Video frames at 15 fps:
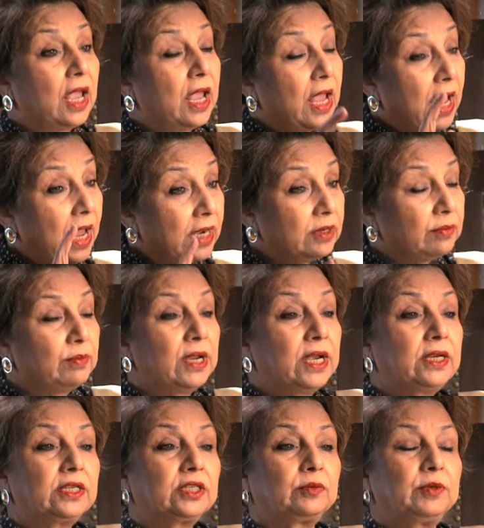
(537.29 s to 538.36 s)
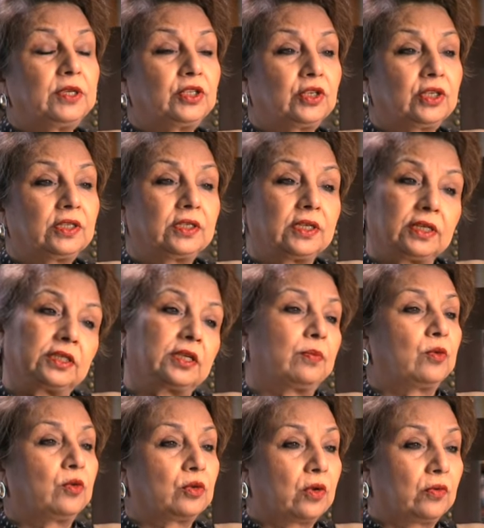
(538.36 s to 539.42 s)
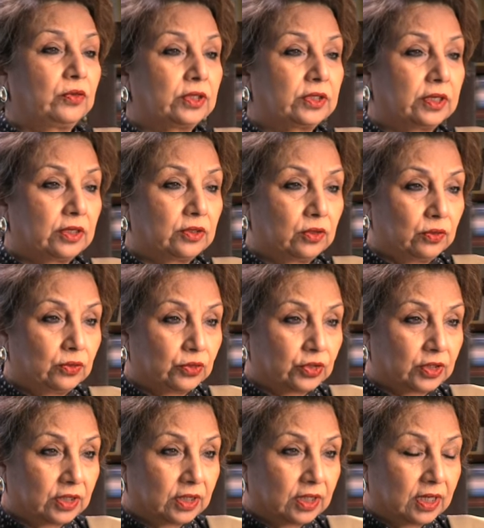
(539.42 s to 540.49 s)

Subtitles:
and made speeches in support of this resolution.